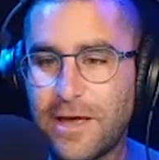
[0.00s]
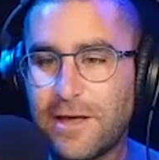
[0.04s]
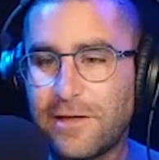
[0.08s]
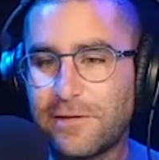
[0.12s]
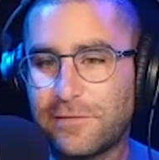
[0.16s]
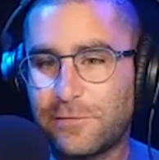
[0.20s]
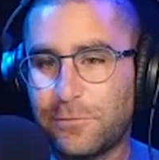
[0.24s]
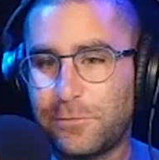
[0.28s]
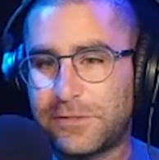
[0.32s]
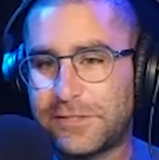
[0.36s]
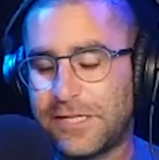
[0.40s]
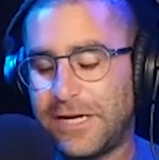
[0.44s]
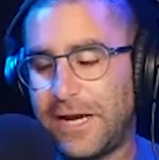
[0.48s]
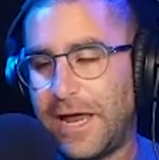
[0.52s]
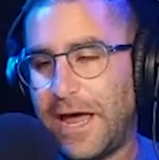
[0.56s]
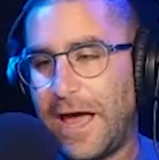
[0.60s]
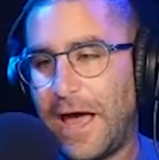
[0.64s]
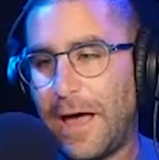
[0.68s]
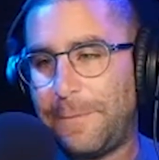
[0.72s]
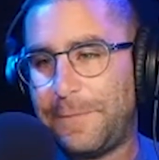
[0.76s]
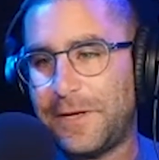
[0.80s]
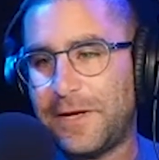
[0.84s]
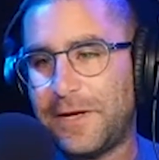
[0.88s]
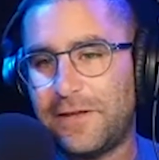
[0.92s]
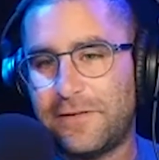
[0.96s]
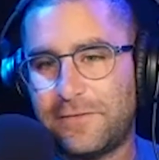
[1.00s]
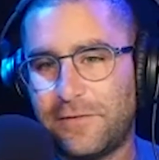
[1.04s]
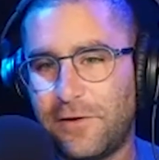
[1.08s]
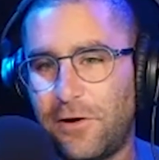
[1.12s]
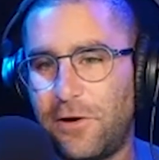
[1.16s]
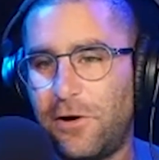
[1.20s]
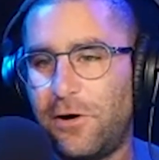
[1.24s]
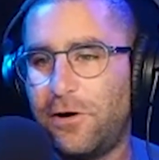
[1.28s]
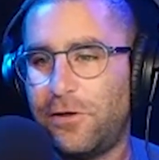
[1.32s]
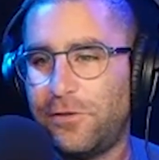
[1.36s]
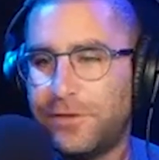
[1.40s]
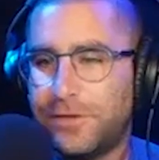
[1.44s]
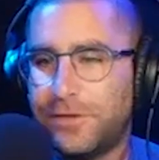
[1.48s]
So what's exactly. going to happen is
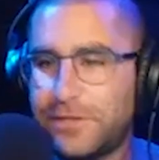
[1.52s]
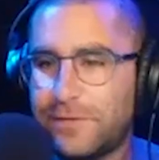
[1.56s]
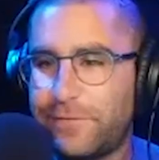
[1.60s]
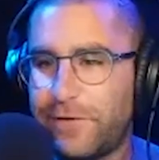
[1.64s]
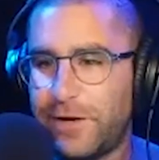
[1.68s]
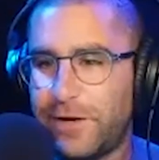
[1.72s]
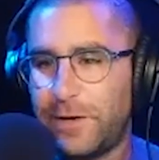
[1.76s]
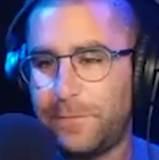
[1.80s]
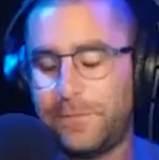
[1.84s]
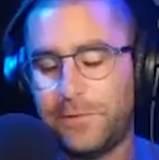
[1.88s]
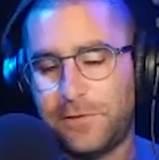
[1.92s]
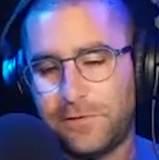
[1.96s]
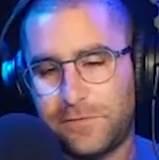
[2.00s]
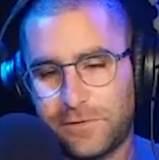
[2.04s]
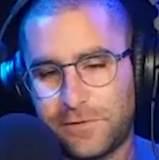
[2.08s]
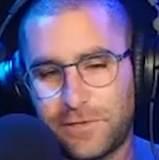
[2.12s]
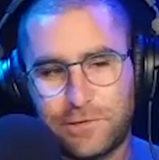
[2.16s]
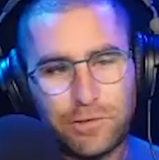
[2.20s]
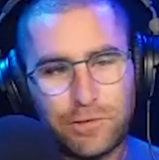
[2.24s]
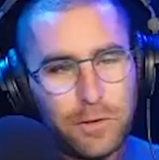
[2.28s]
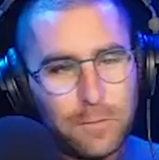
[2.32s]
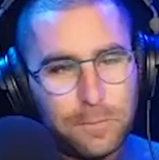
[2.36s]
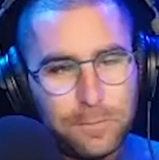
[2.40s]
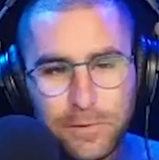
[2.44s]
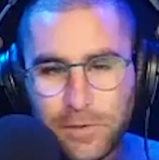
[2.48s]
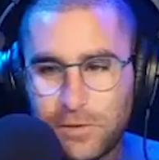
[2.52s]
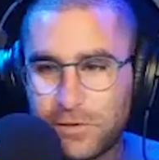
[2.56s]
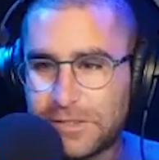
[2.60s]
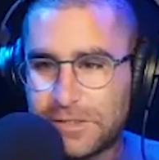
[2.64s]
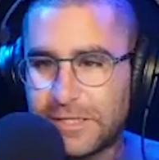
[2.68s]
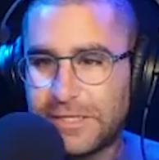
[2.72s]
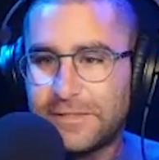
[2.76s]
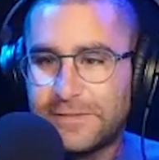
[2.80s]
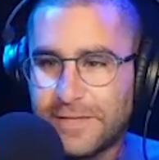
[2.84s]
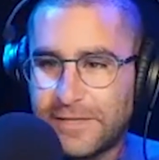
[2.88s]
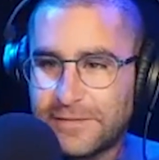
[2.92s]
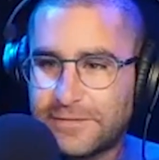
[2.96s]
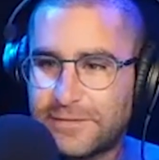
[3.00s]
all the developers are going to try to build
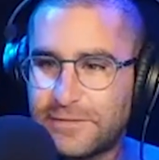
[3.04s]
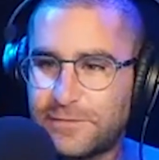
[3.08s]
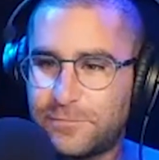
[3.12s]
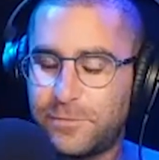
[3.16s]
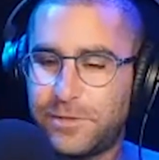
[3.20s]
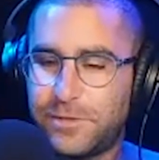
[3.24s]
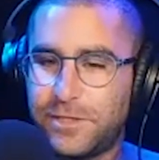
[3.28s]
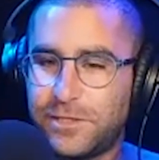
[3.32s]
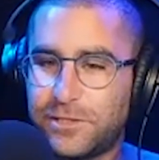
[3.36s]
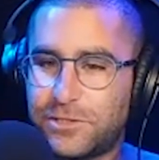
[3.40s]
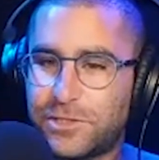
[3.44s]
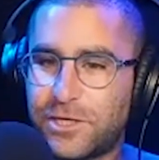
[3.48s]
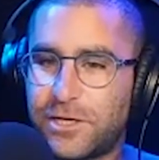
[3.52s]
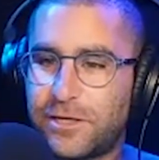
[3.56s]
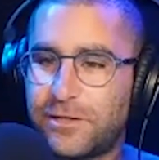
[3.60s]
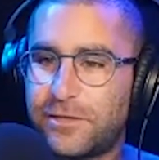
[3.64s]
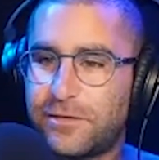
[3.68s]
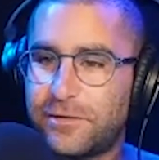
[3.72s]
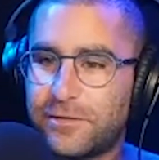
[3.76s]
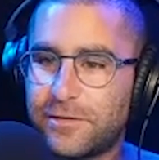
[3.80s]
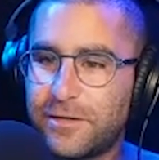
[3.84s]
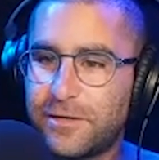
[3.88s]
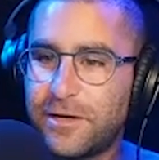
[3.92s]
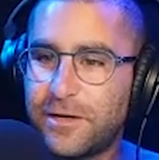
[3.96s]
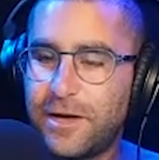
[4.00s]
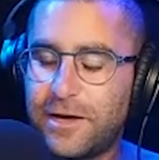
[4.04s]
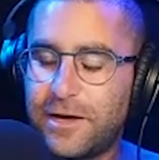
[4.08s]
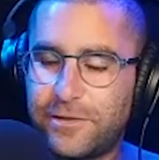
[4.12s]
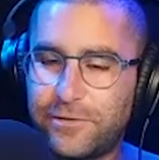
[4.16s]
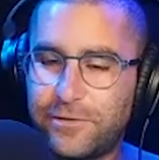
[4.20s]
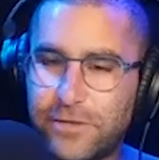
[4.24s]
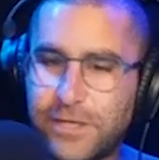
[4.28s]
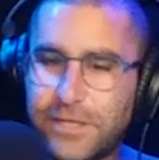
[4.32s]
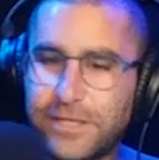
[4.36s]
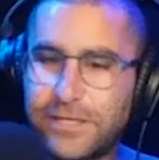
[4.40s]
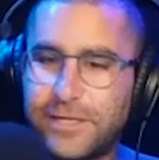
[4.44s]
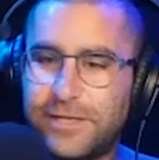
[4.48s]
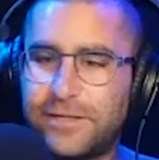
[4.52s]
consensus with each other, and they're
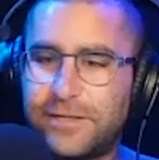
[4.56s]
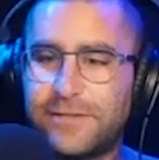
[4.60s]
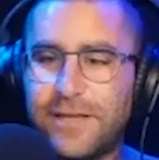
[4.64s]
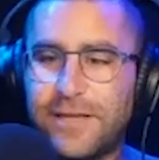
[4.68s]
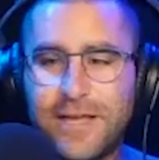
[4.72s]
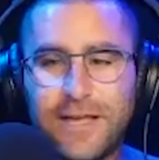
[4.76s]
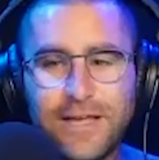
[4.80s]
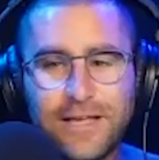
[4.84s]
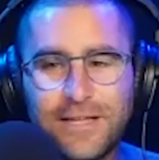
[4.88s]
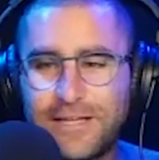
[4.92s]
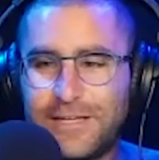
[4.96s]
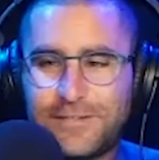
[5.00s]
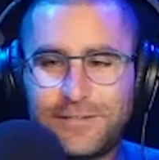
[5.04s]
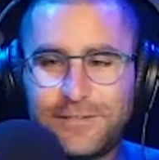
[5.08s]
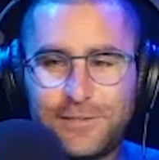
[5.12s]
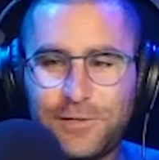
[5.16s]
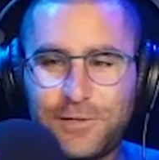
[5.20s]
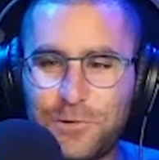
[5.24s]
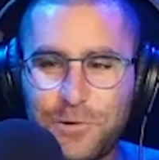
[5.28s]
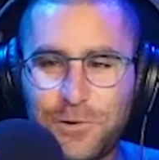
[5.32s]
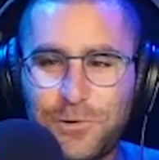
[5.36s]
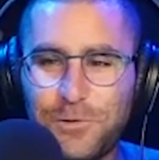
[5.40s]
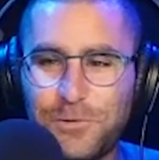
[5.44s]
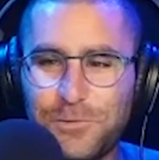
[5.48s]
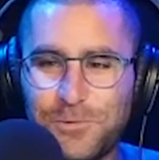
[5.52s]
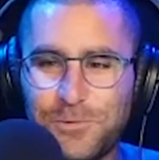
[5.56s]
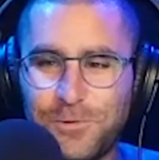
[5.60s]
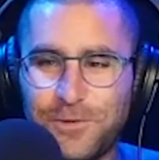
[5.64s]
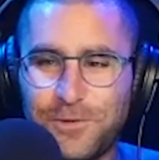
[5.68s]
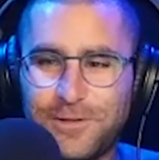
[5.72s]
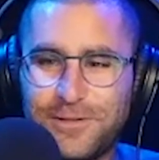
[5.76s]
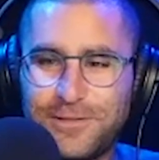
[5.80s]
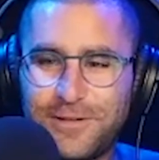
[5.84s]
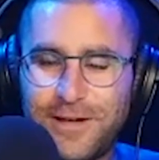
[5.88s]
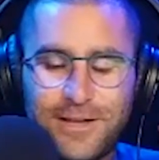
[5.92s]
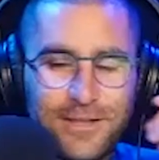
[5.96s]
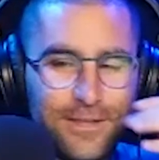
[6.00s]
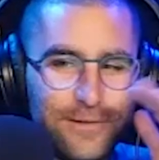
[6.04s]
not going to. It's, it's so cool.
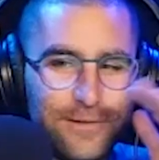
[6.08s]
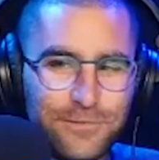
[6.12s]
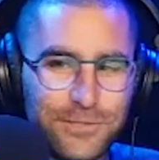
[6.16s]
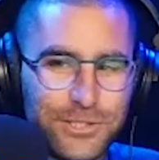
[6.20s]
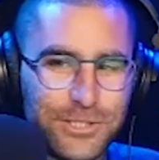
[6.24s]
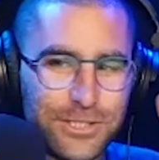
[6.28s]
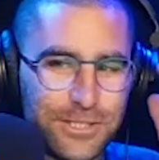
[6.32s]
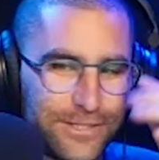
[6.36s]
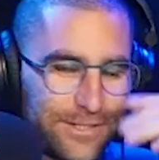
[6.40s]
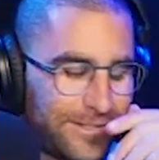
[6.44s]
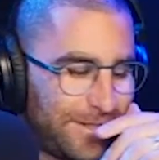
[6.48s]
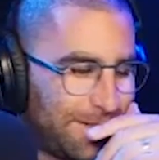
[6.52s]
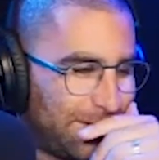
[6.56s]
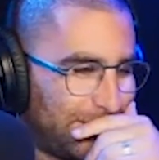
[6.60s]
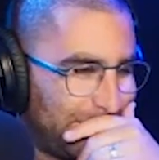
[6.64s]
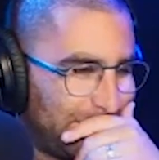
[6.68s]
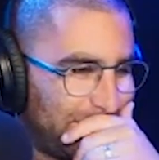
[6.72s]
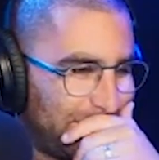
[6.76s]
I love shit yeah, like this.